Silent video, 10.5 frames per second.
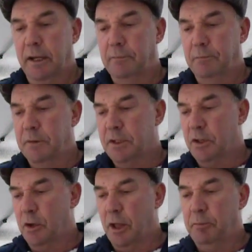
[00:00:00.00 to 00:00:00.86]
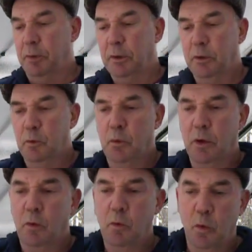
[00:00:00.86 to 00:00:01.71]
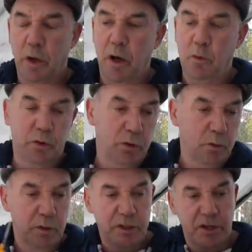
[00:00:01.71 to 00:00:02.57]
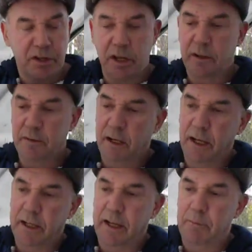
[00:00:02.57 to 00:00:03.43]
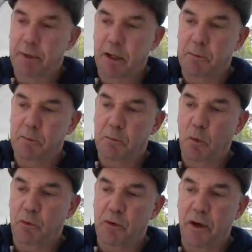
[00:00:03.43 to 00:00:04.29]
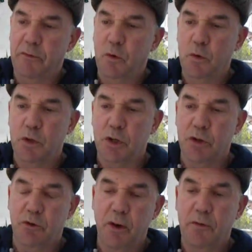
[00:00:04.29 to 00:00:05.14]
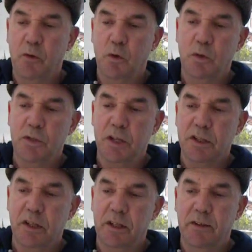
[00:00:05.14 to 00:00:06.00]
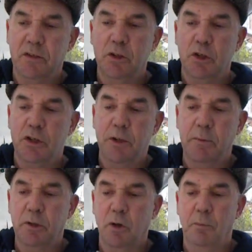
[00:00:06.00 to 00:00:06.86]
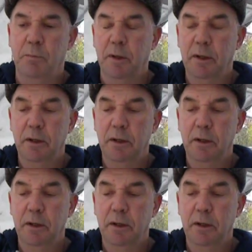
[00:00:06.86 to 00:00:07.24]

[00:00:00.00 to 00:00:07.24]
there's another pot. What I would do, as I say, I like to get mine up about 3 or 4 inches, 3 or 4 good sets of leaves, and just nip the top.